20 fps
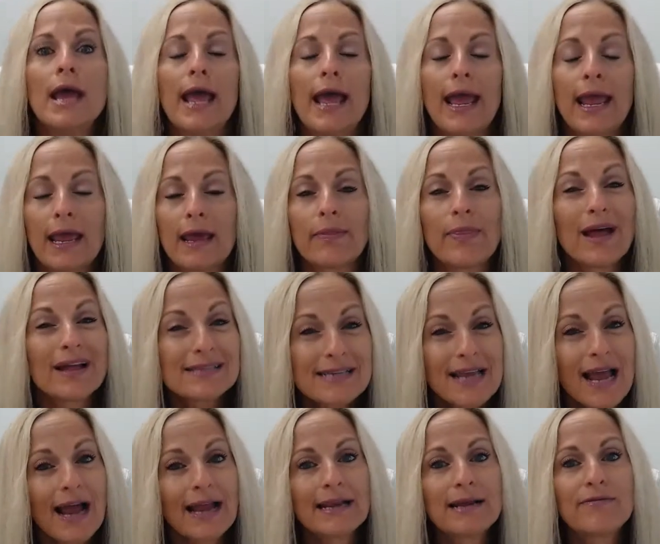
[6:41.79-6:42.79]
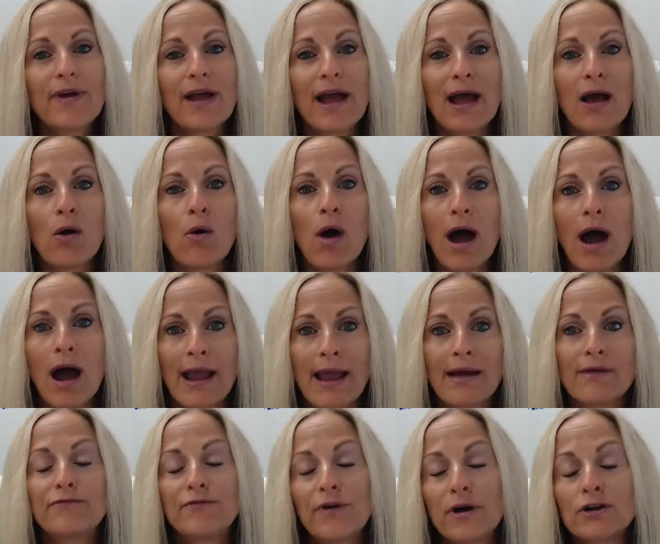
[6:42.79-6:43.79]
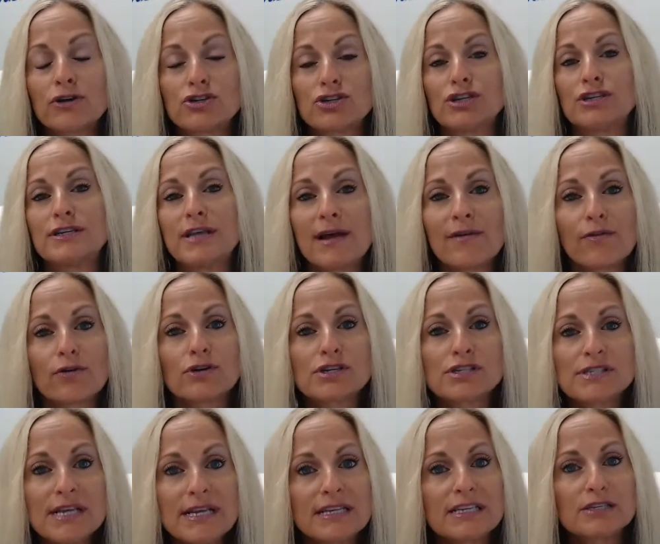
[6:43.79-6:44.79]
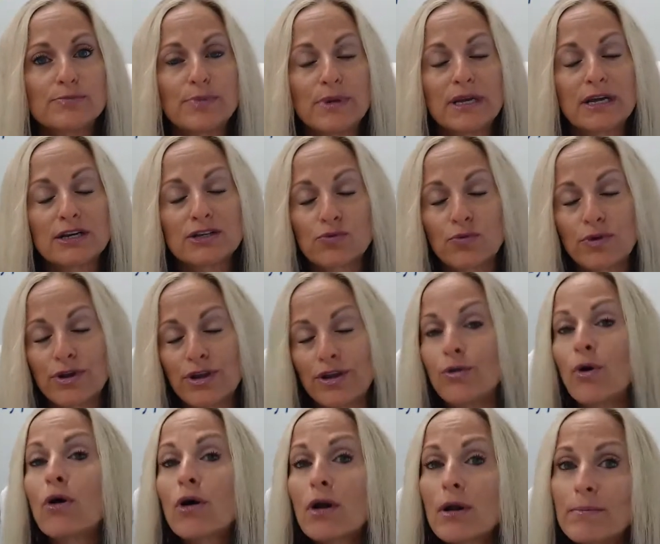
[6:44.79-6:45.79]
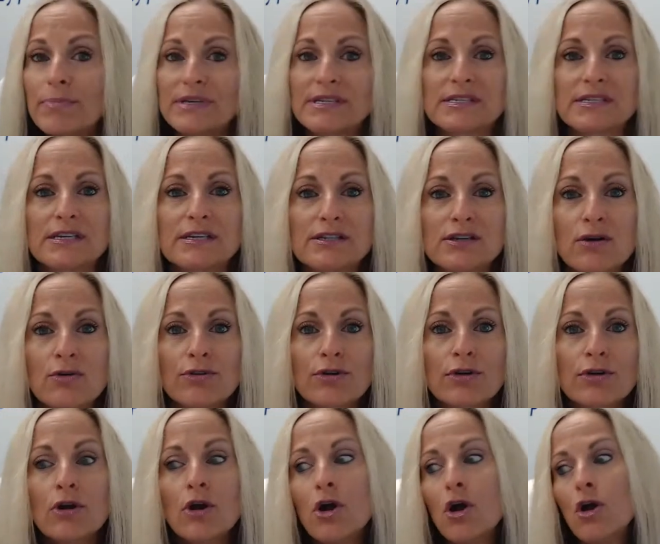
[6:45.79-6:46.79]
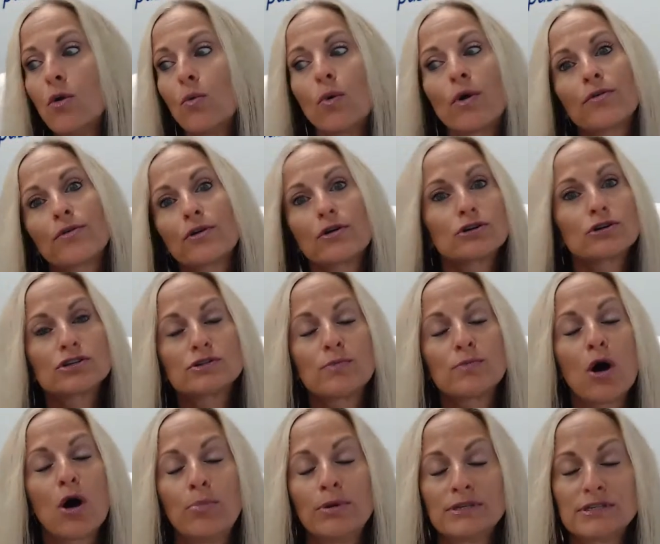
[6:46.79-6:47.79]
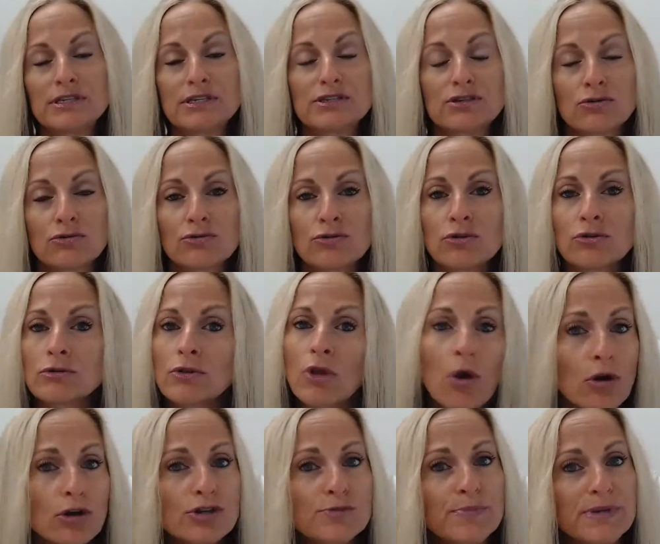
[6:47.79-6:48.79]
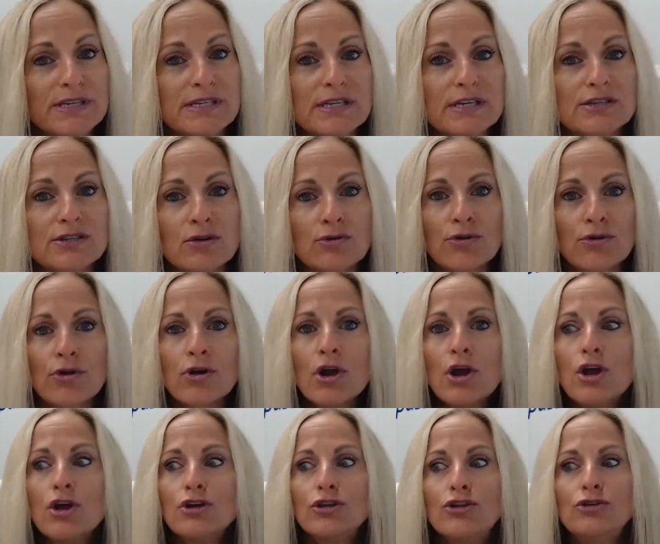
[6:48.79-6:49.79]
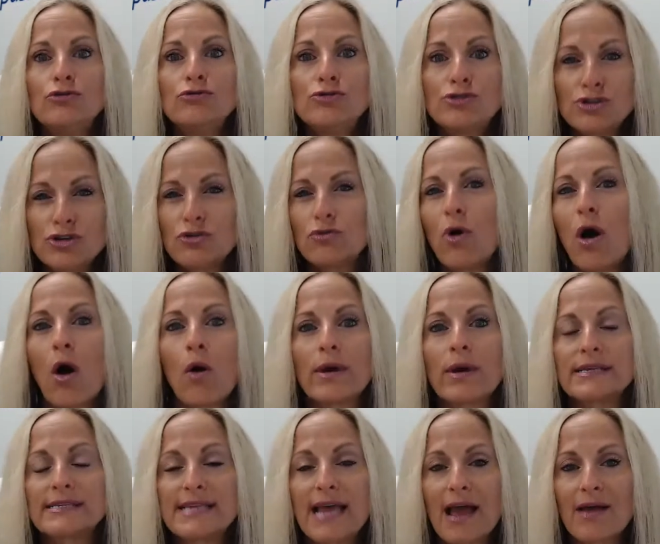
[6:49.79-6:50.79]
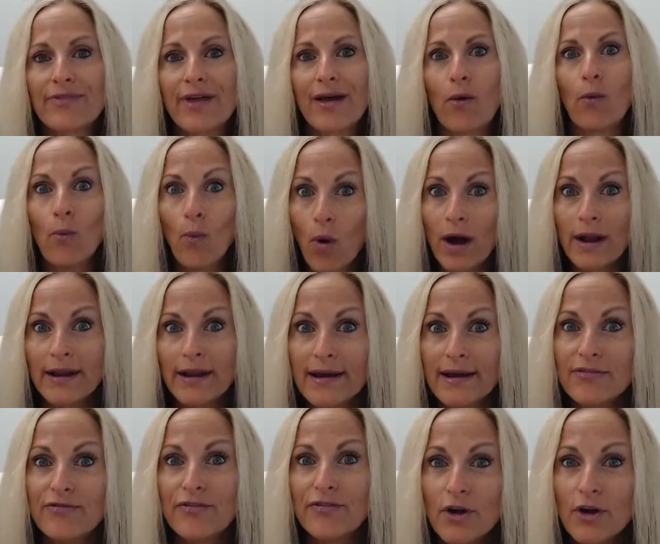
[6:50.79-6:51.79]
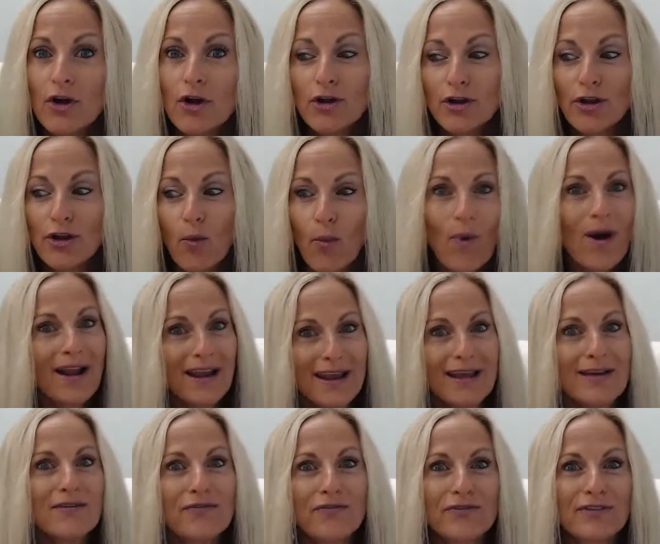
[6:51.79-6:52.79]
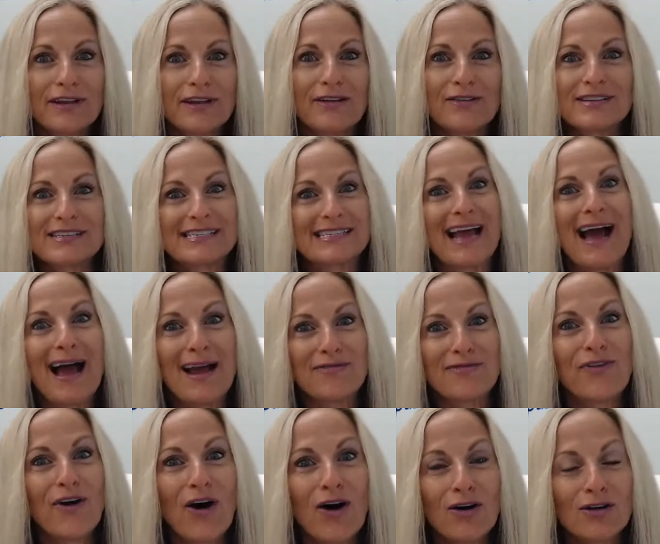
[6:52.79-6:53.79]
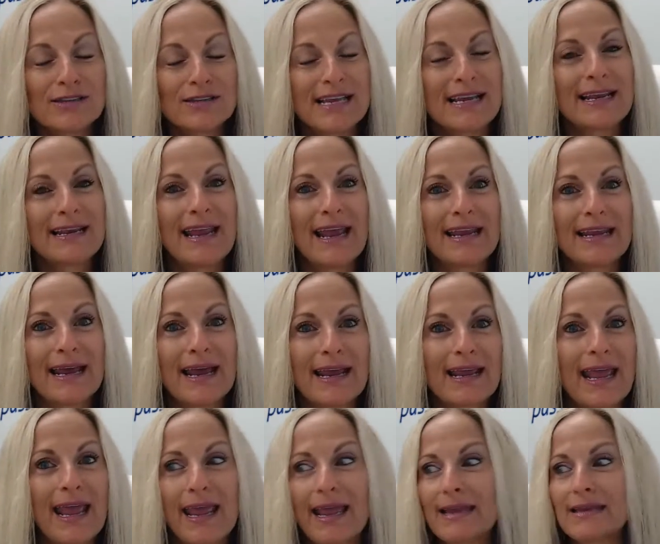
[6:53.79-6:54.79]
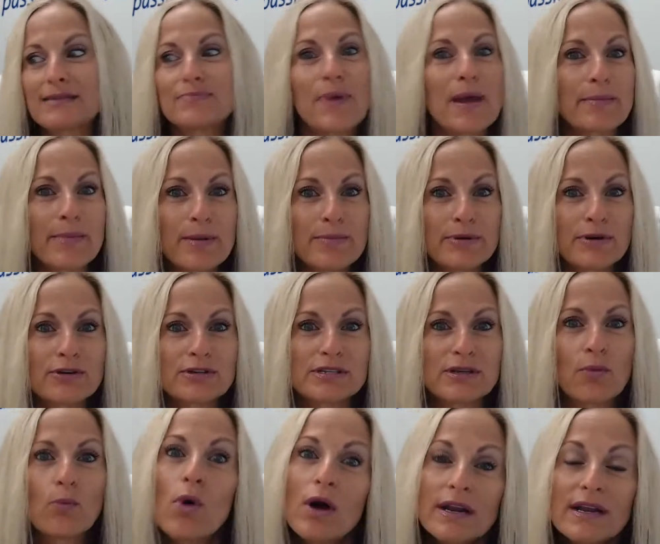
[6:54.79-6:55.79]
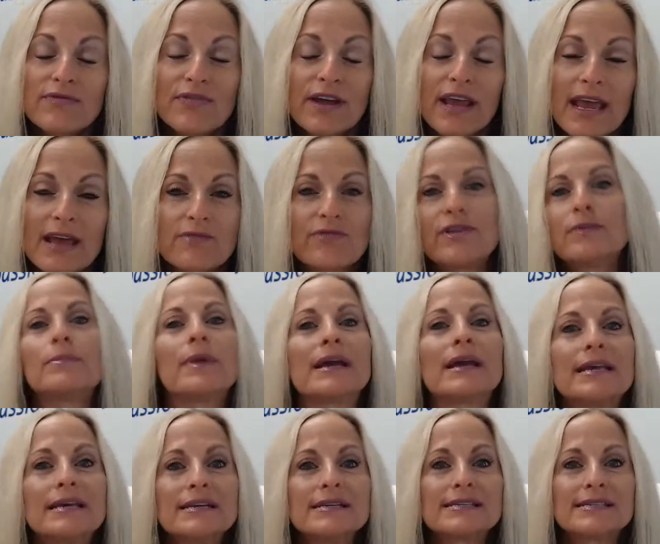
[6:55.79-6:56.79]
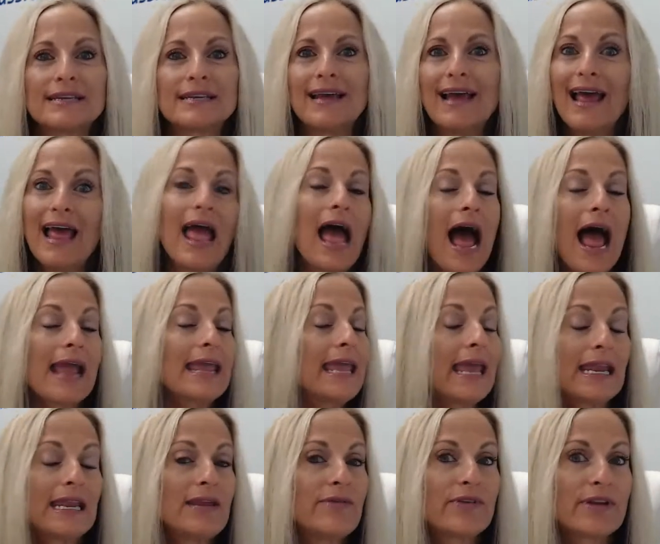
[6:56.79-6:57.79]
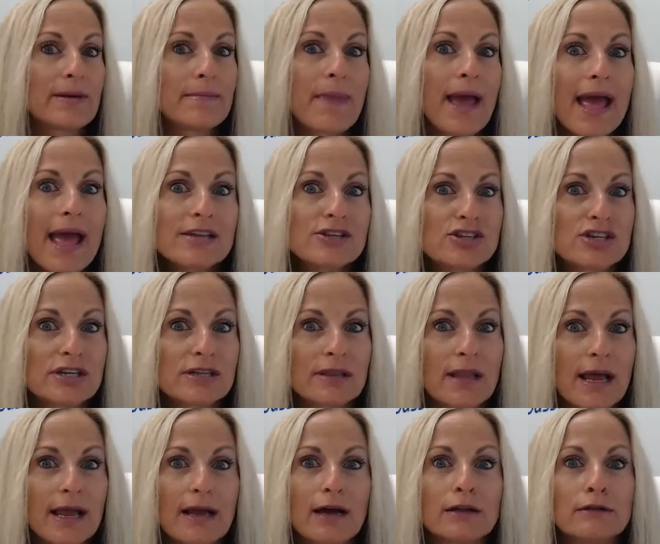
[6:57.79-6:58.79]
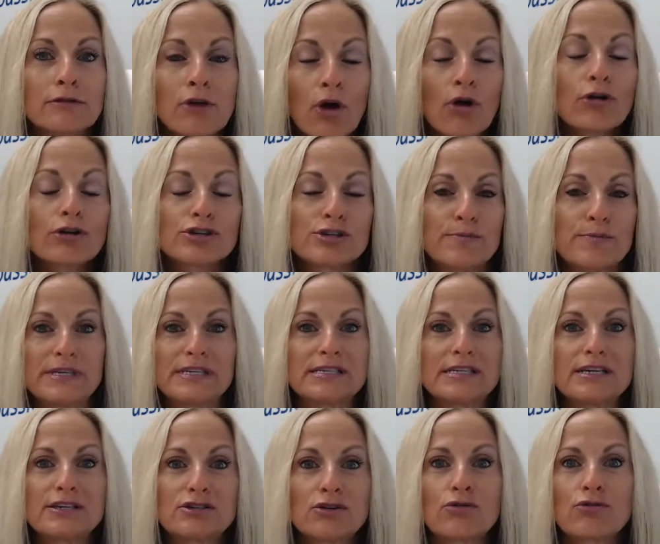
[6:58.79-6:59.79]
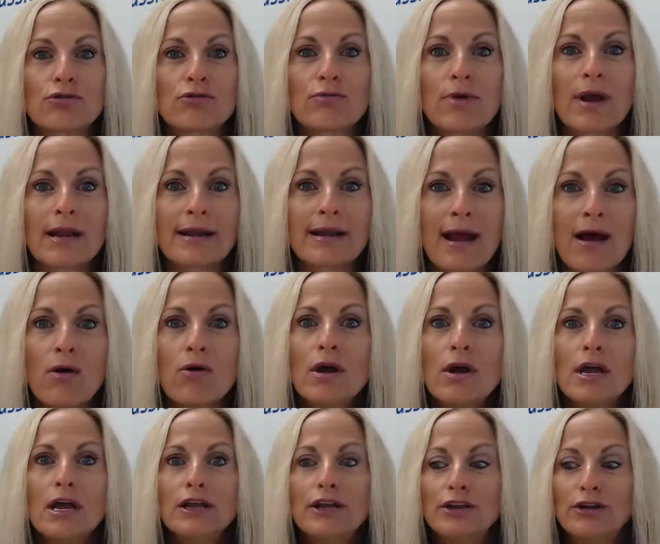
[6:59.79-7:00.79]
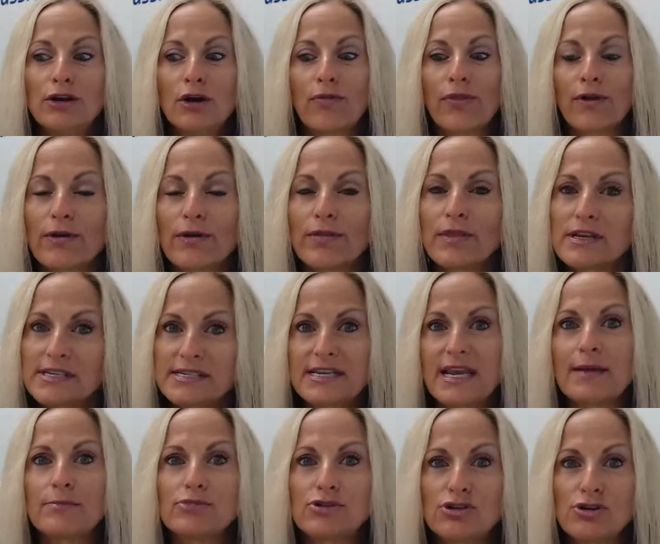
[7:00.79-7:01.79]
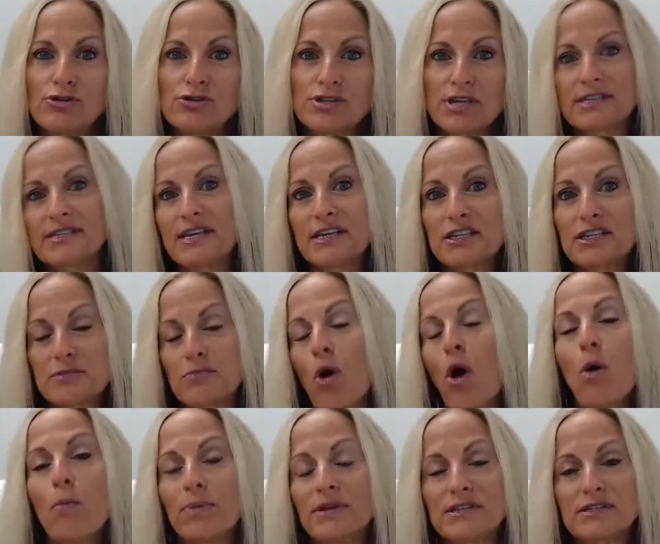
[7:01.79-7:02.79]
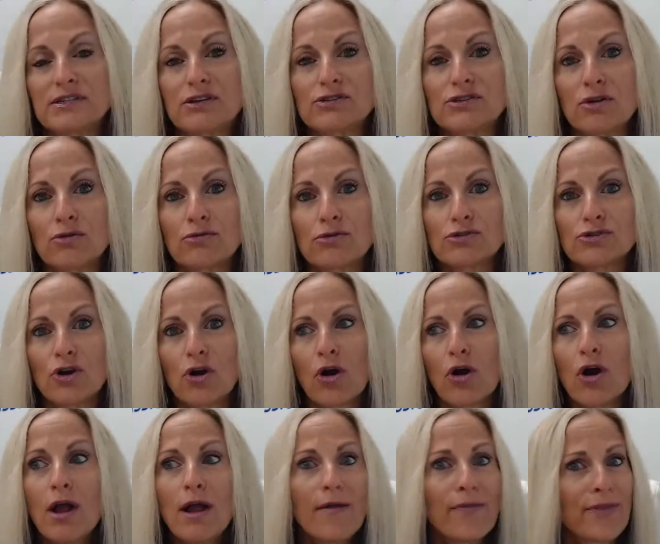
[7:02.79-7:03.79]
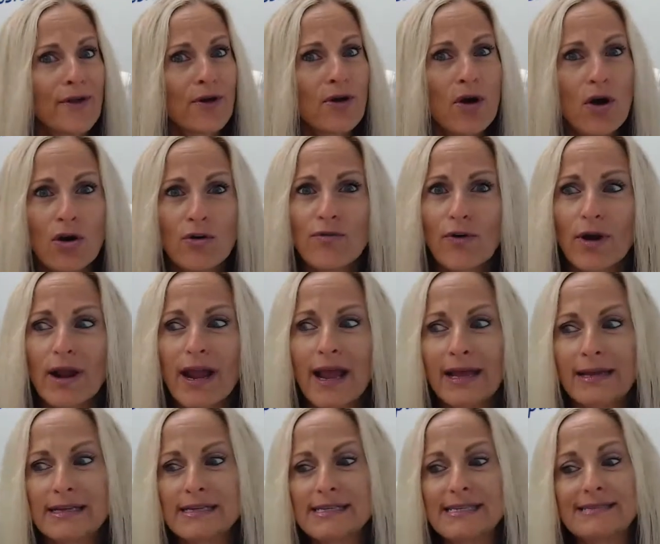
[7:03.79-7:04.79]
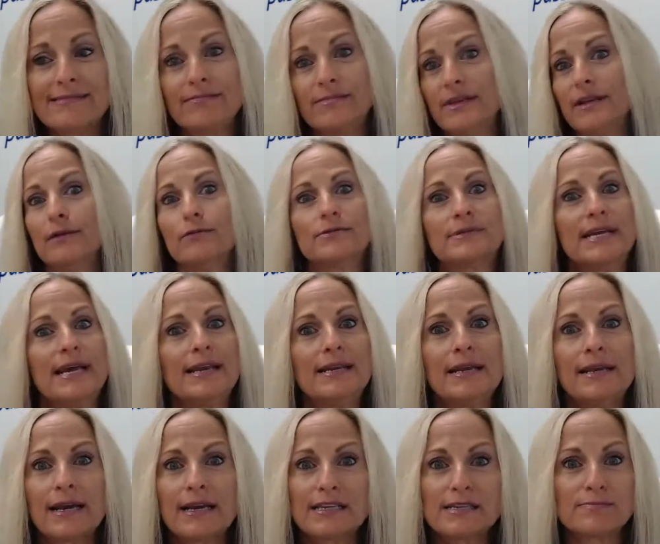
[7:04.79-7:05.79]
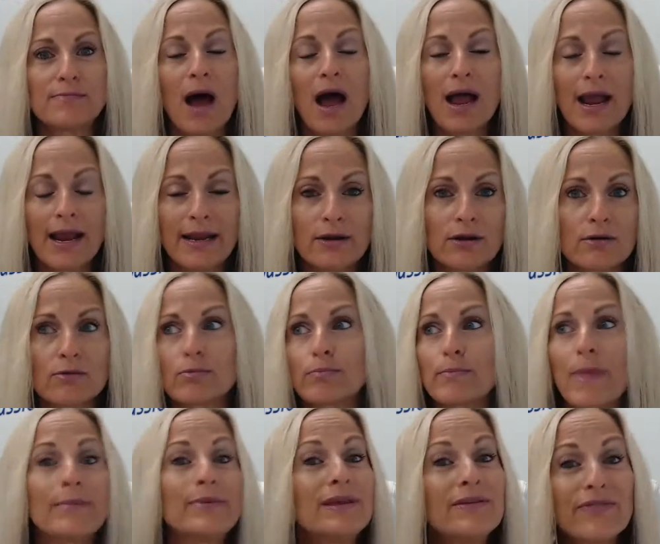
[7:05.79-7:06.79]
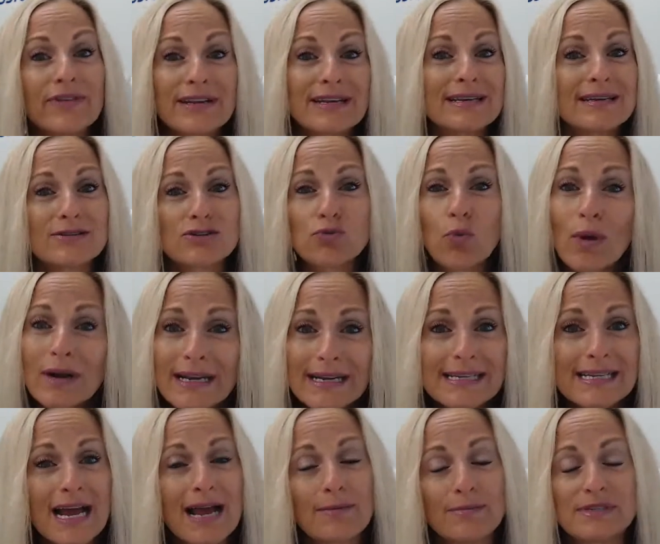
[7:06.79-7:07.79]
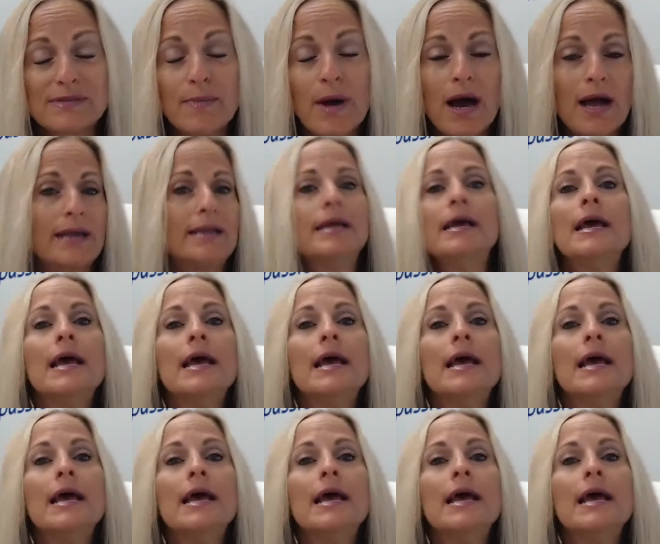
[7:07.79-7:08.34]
And that's kind of how I have functioned ever since, because when you are a business owner, whether you're a small business owner or a large business owner, you do always have that what if. You know, what if, you know, the sky falls and I can't pay my bills? And what if I can't feed my kids? And I can't even imagine like a large business owner right now, you know, in the same shoes as us small business owners are. Their overhead is, you know, 10x mine or maybe even 20 times mine.